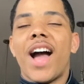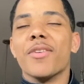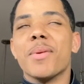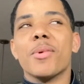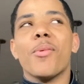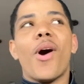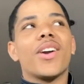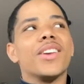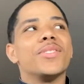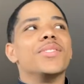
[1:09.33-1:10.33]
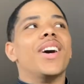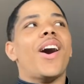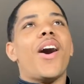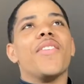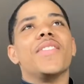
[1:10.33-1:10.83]
I remember walking through the
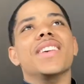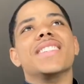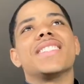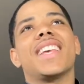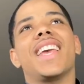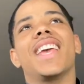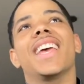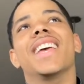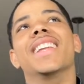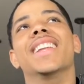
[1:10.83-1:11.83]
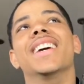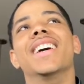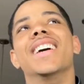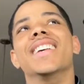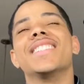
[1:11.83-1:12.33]
office and
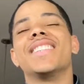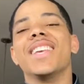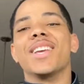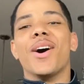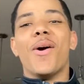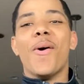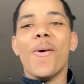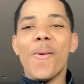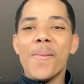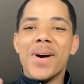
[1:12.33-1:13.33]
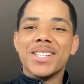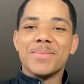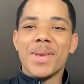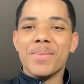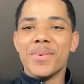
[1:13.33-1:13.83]
seeing a whole bunch
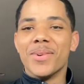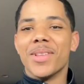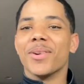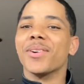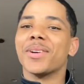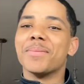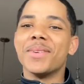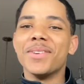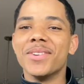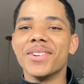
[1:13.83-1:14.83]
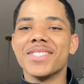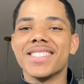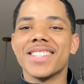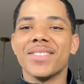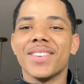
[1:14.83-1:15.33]
of people. They were on computers
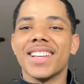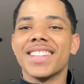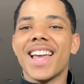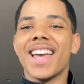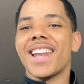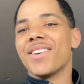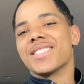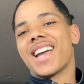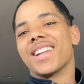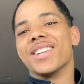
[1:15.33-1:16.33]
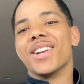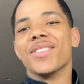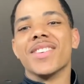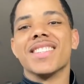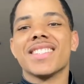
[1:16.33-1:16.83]
and stuff like that, and I was kind of
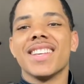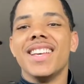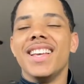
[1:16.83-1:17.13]
nervous.